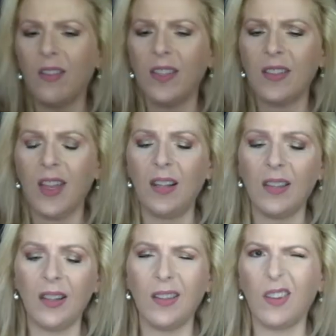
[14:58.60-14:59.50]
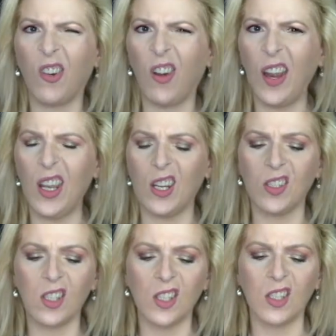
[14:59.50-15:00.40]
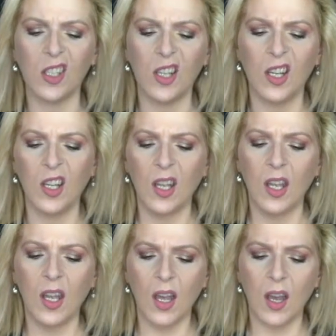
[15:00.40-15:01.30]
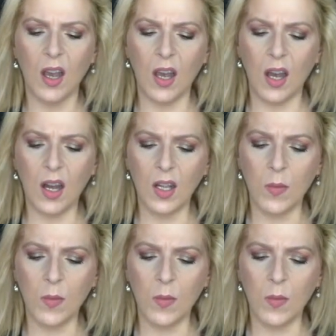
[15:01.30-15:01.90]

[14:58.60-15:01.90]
it does kind of look a little grayish on the